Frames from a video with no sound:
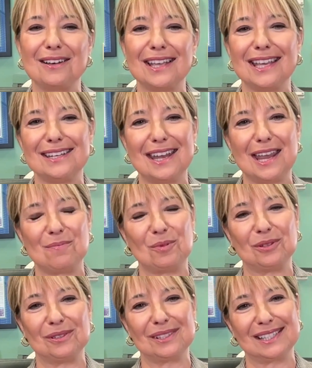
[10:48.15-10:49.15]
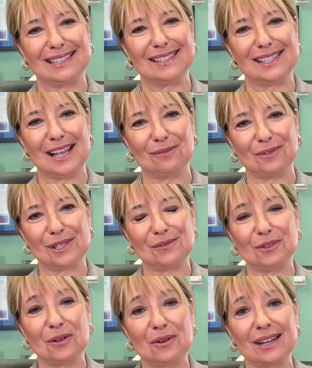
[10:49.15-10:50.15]
Naples and Southwest
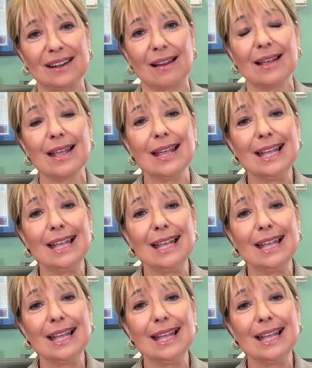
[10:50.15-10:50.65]
Florida.